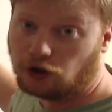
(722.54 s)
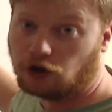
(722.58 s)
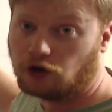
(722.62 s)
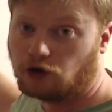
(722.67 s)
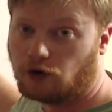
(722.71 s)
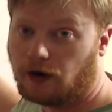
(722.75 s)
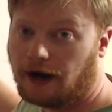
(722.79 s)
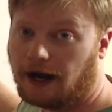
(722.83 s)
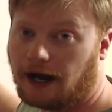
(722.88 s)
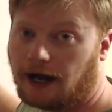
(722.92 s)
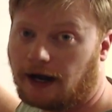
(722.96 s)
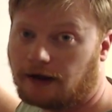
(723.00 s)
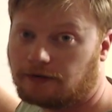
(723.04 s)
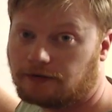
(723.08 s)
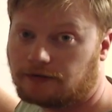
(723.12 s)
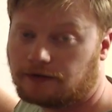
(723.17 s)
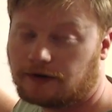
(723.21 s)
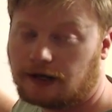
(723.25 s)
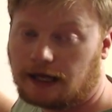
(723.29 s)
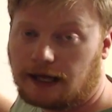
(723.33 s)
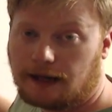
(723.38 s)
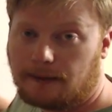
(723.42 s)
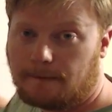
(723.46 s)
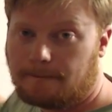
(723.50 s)
graph
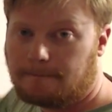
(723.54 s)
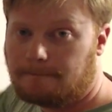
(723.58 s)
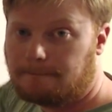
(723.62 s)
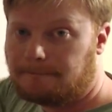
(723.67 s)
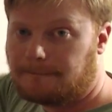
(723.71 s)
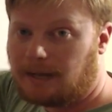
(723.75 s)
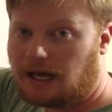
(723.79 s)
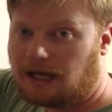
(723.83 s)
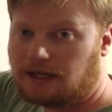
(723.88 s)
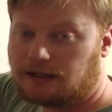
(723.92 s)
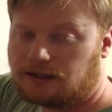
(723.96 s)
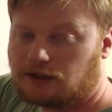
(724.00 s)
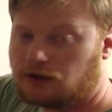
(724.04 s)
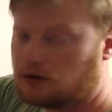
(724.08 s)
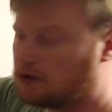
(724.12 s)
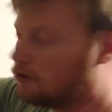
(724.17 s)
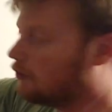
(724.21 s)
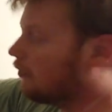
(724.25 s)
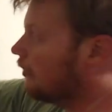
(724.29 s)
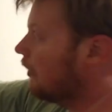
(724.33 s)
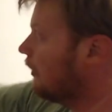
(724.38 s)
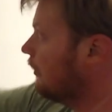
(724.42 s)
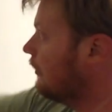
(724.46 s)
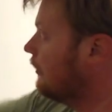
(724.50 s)
based
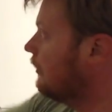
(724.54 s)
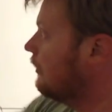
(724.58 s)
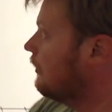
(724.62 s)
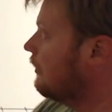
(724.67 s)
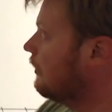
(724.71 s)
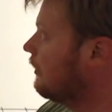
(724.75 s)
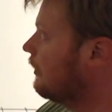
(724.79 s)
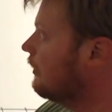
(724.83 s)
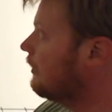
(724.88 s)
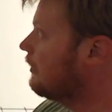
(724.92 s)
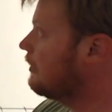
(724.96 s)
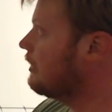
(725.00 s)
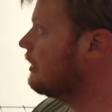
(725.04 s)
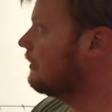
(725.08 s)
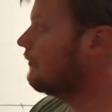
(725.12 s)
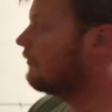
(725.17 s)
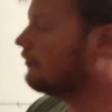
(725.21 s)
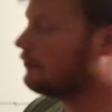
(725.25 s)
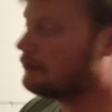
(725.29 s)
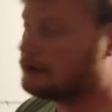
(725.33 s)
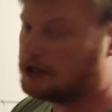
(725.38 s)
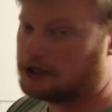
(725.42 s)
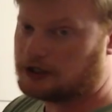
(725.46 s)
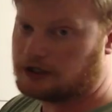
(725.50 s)
on the
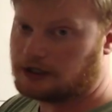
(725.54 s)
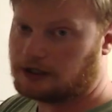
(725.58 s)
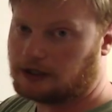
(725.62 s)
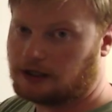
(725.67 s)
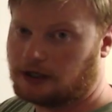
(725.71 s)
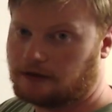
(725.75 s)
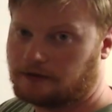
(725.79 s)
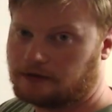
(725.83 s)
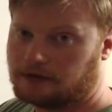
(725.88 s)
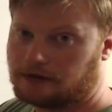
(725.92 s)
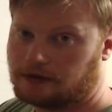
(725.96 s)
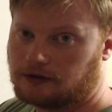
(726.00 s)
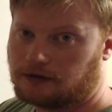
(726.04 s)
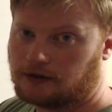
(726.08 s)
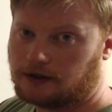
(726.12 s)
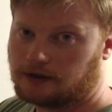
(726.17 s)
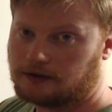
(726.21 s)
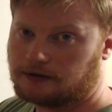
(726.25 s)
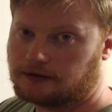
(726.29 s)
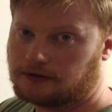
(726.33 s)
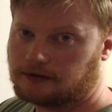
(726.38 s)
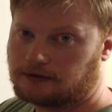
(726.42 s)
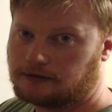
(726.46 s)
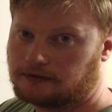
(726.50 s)
information given to
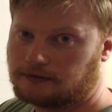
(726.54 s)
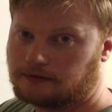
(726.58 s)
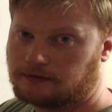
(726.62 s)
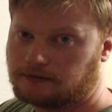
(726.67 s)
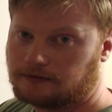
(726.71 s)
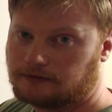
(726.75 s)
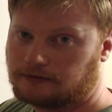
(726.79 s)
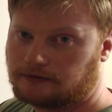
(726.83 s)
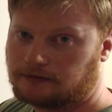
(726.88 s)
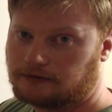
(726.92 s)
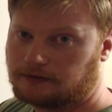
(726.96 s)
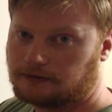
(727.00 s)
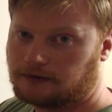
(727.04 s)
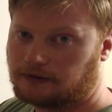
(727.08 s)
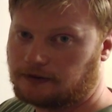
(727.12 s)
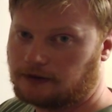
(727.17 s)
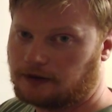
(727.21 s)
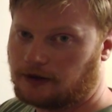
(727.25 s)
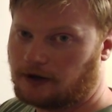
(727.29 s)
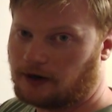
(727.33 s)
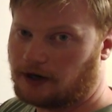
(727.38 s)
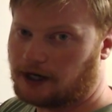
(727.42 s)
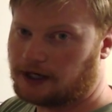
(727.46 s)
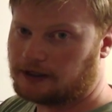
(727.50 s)
us.
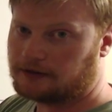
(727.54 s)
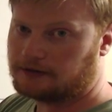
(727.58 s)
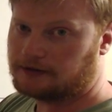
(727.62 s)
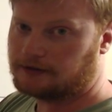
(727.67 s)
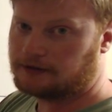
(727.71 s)
All right,